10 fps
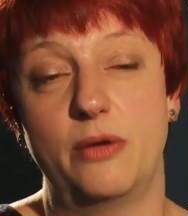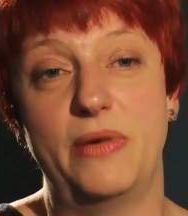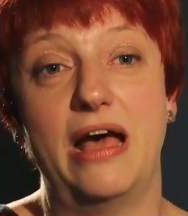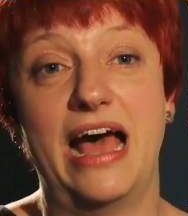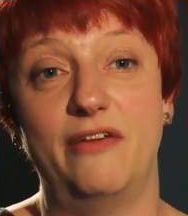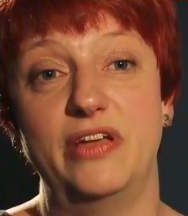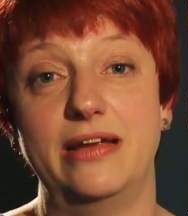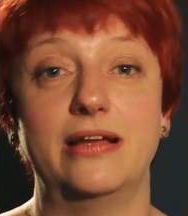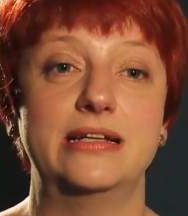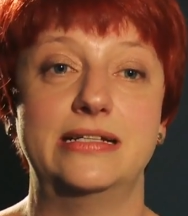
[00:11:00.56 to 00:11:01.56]
about
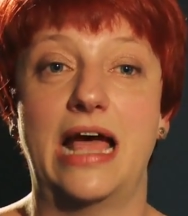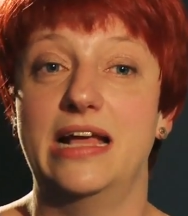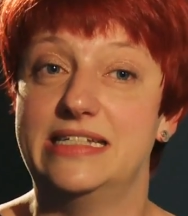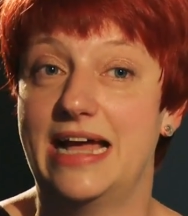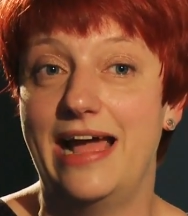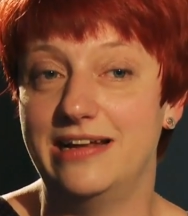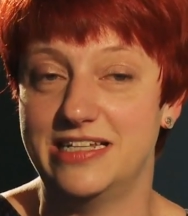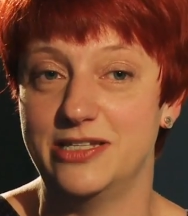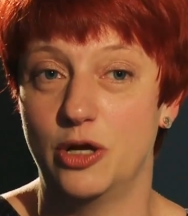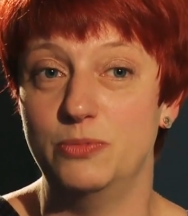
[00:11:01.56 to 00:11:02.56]
having a
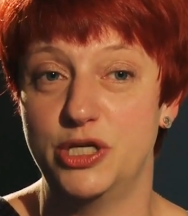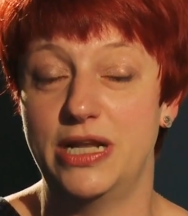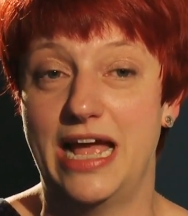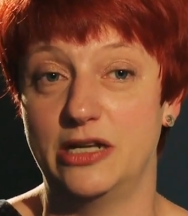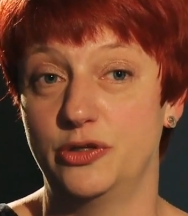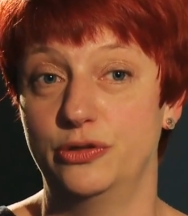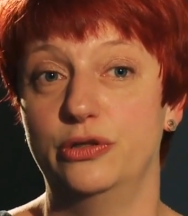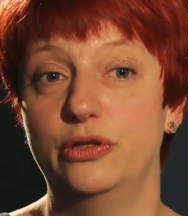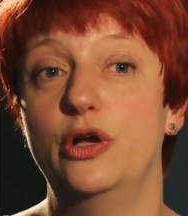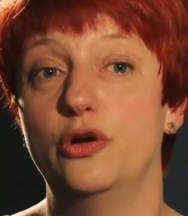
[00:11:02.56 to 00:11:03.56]
dialysis option at
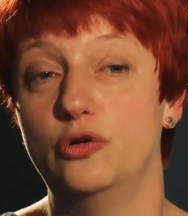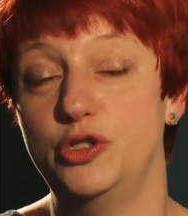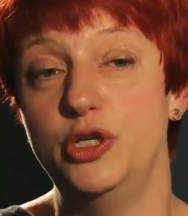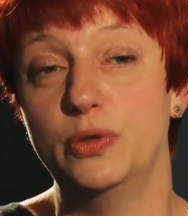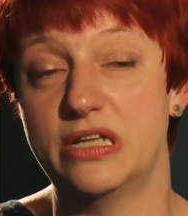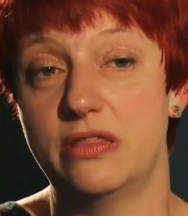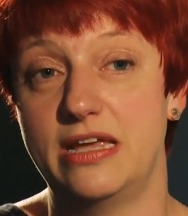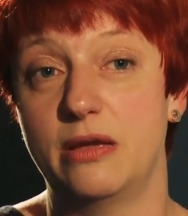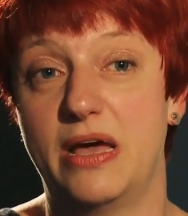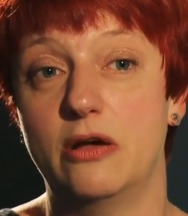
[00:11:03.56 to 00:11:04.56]
all, or do you want to
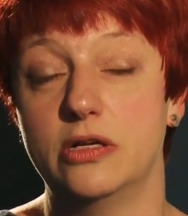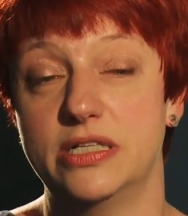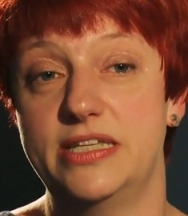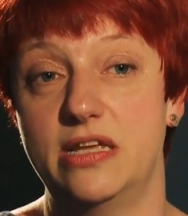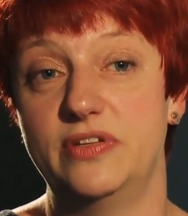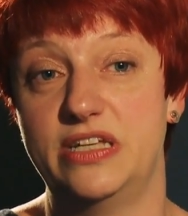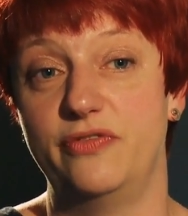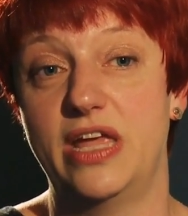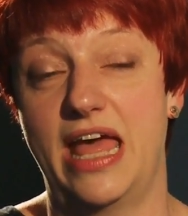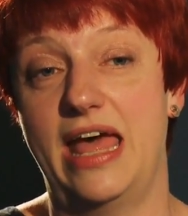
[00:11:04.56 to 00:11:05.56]
think about
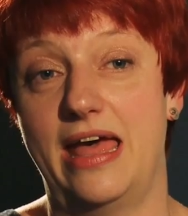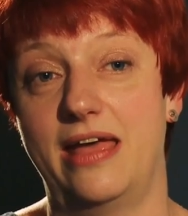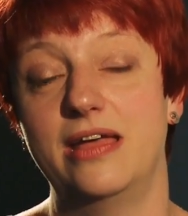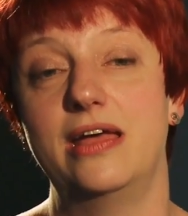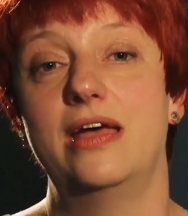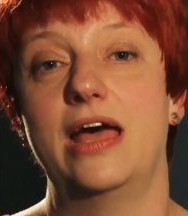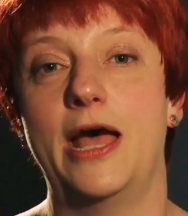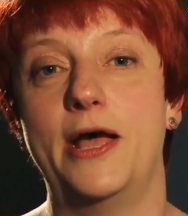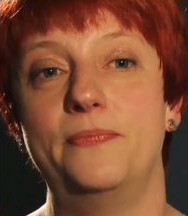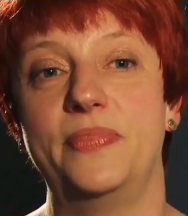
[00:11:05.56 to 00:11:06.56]
conservative care?
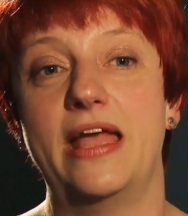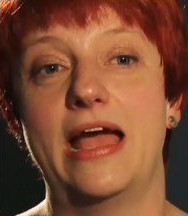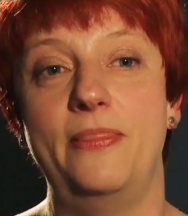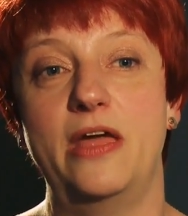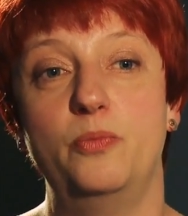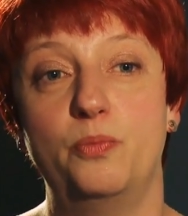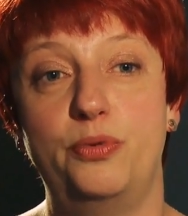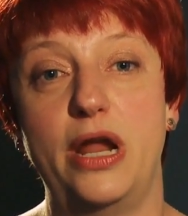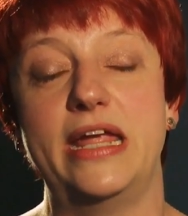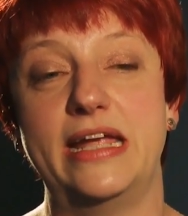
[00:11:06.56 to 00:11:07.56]
And then
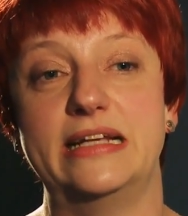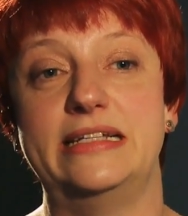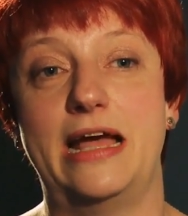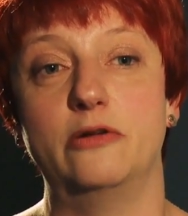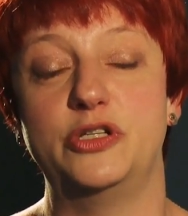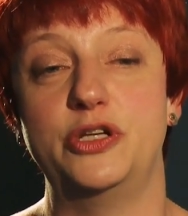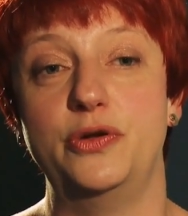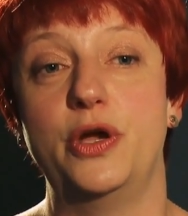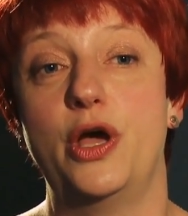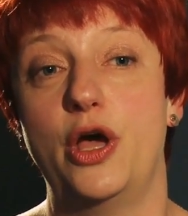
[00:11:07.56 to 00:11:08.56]
breaking it down
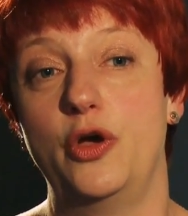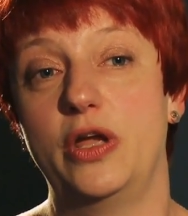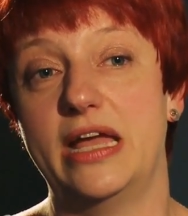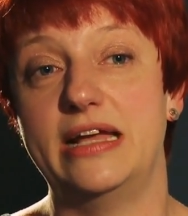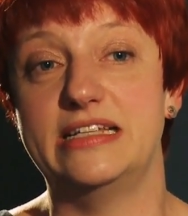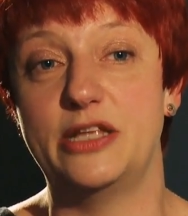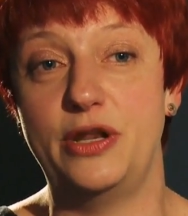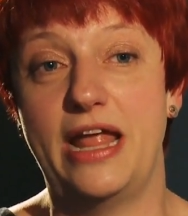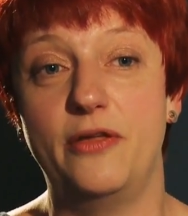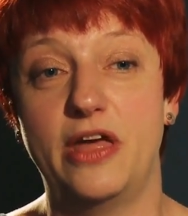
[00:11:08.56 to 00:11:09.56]
to, okay, so
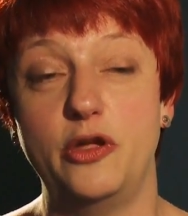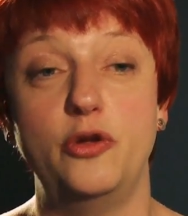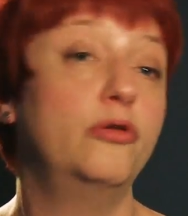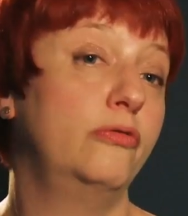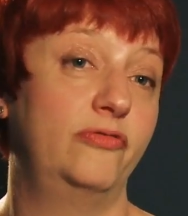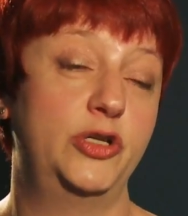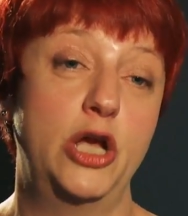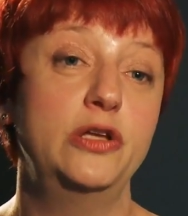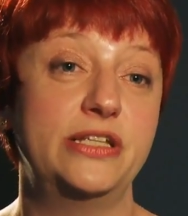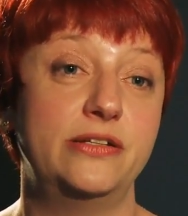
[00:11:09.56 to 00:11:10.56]
now that you've
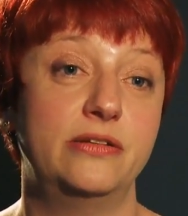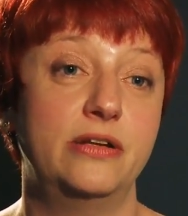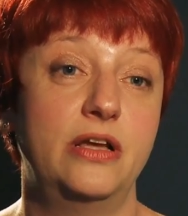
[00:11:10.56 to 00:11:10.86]
chosen